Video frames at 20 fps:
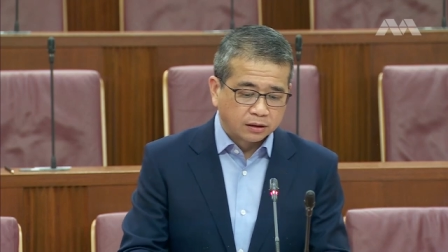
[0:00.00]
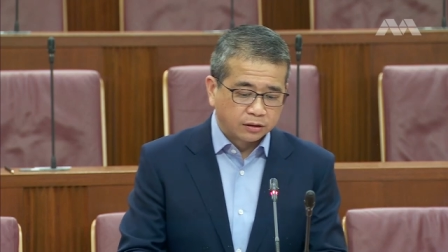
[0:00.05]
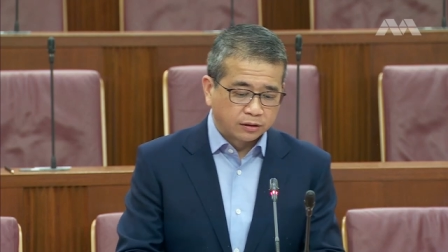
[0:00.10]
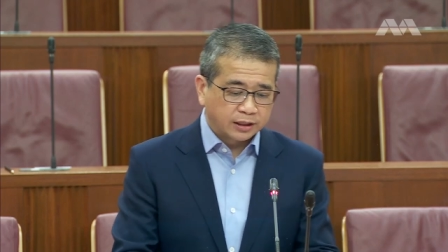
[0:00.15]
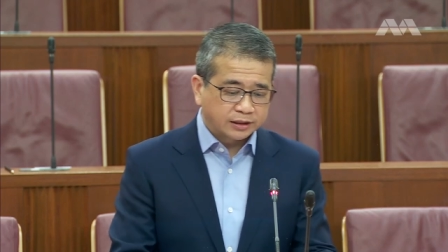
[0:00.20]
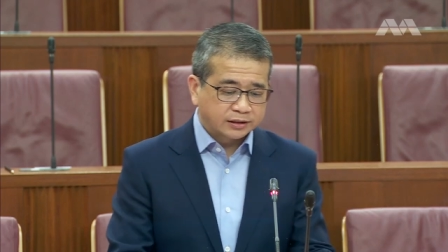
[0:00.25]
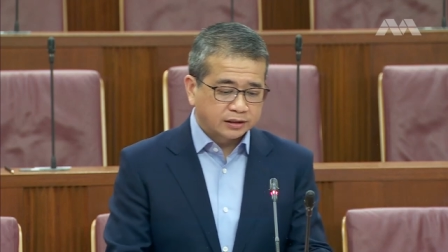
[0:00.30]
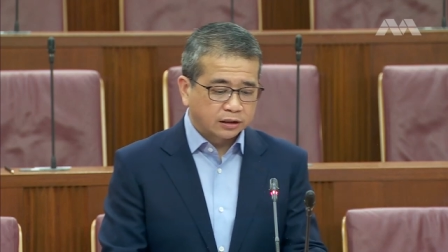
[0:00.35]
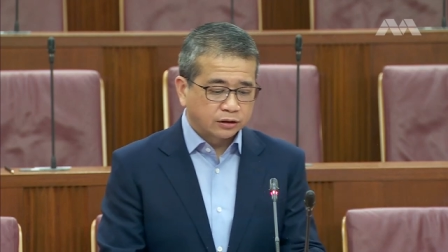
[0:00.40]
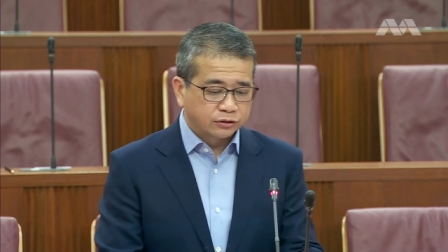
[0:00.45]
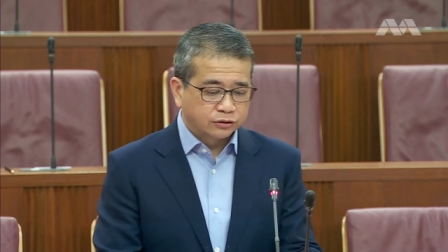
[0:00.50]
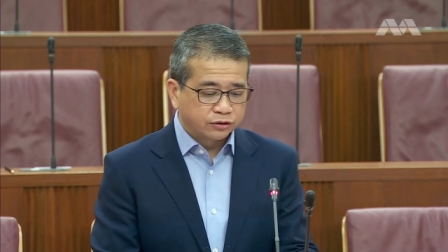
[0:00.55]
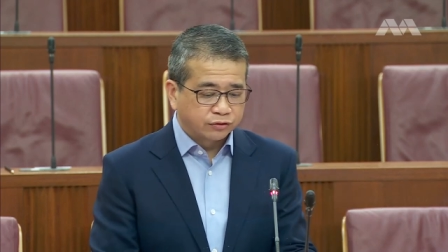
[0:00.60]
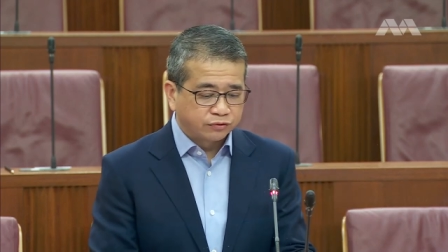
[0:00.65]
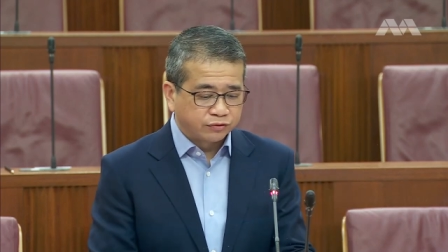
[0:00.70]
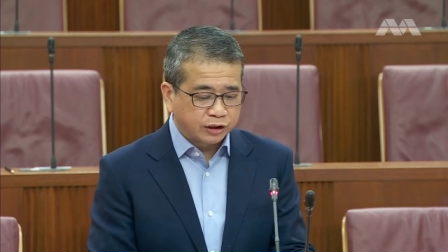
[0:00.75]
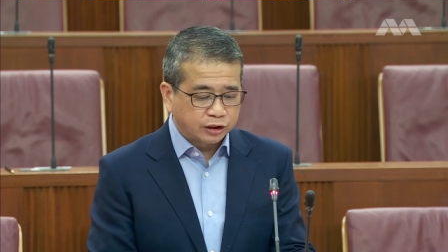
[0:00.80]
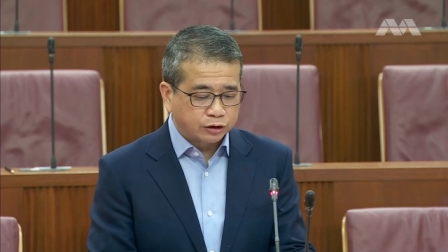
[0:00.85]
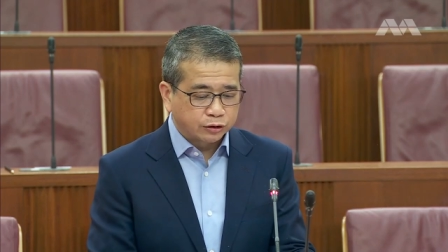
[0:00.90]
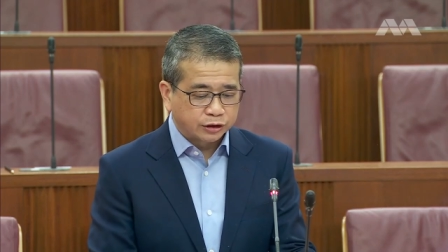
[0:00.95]
Lawyers are also
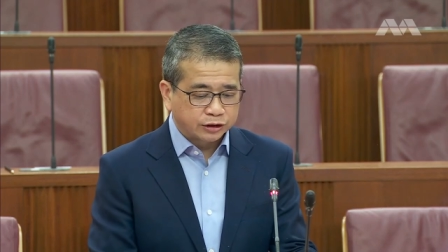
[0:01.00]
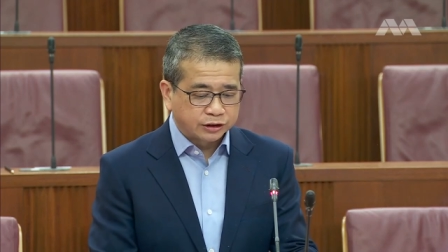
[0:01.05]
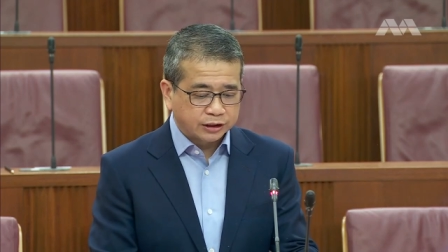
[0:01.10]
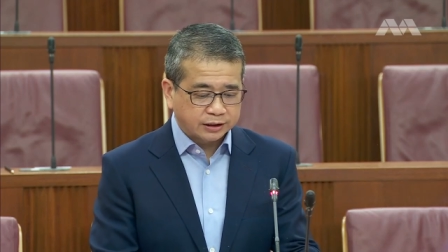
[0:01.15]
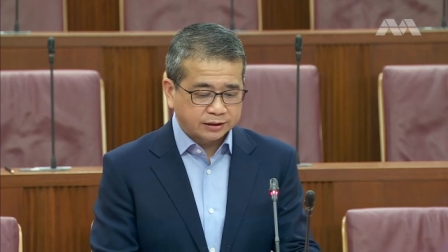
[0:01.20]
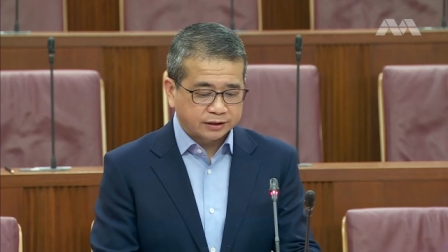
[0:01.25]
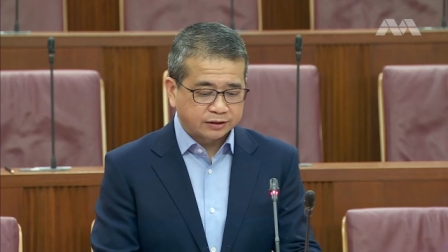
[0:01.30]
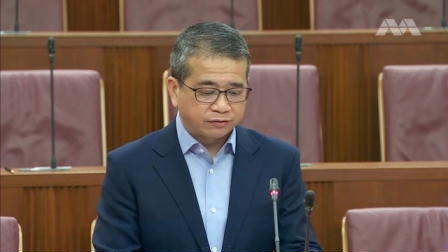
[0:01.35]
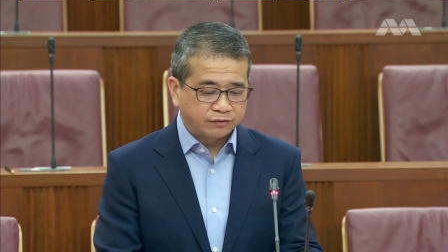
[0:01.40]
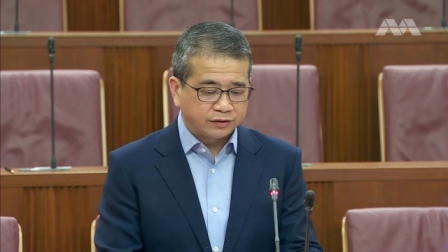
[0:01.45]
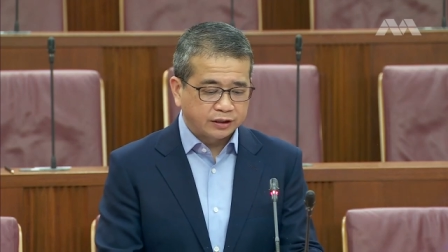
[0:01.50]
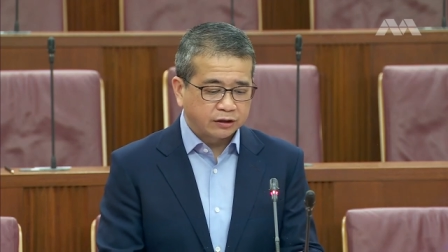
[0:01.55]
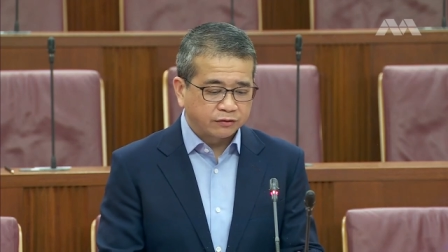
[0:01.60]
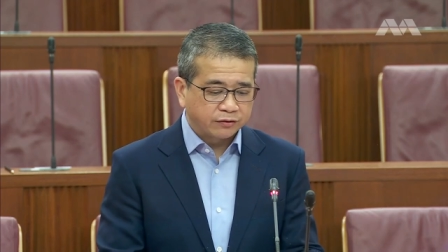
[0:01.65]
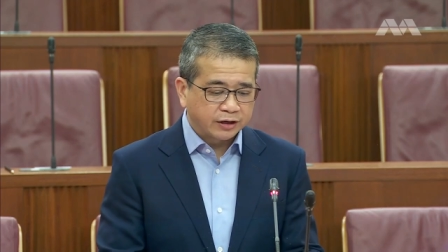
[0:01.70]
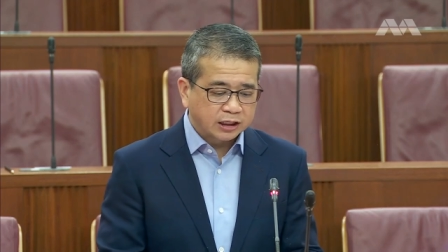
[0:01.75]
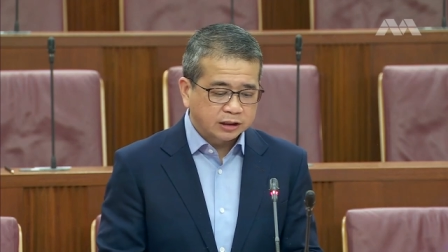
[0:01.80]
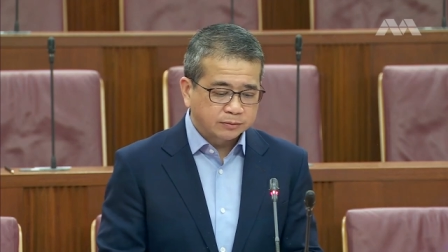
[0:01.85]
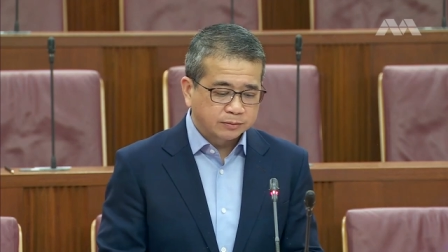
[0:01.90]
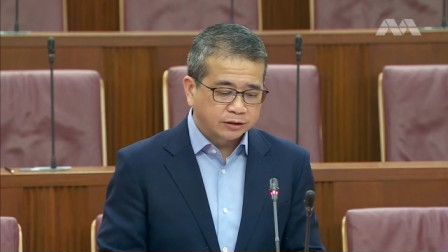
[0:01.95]
free to adjust their fee
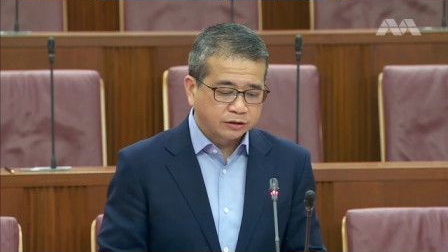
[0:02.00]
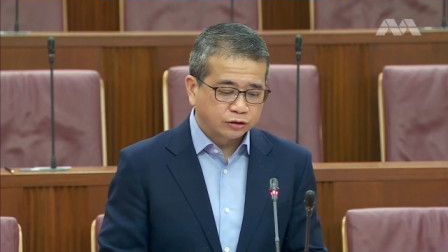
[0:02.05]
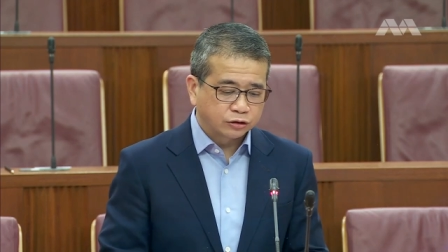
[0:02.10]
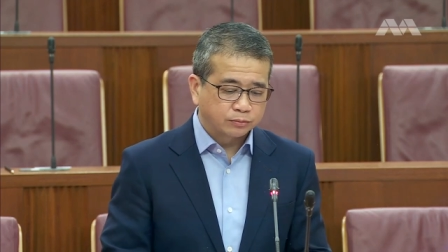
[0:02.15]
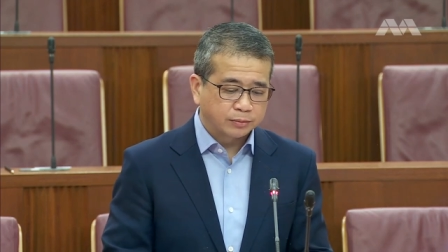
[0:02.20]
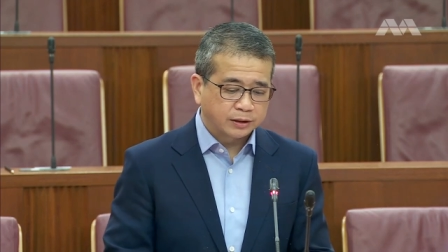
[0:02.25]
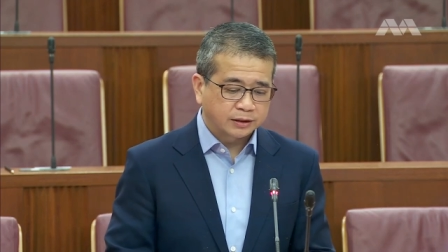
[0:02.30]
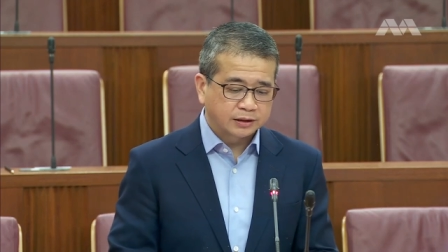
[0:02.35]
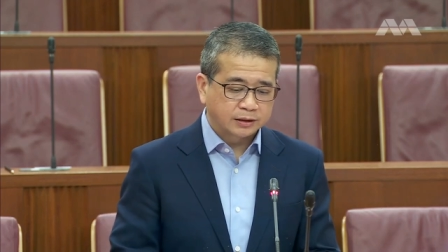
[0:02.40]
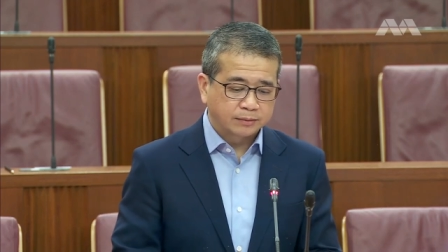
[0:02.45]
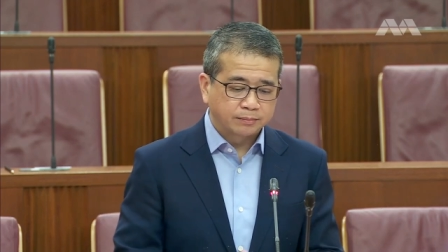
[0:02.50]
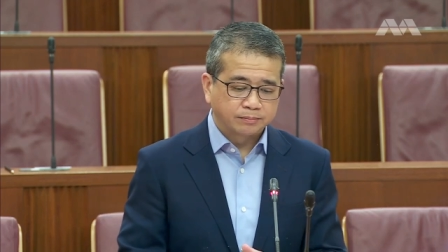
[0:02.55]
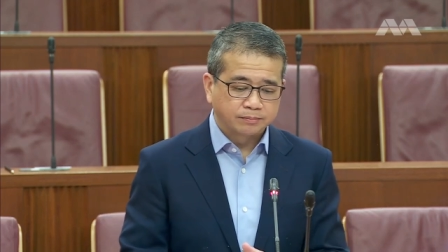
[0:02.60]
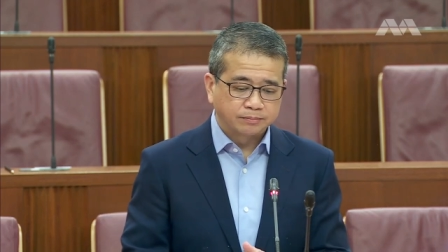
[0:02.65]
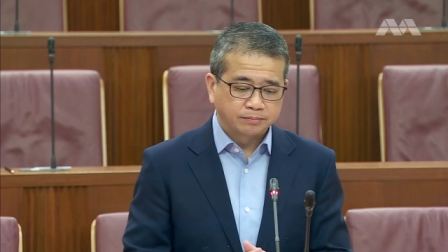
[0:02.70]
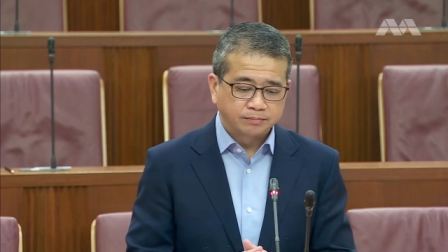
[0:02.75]
arrangements to better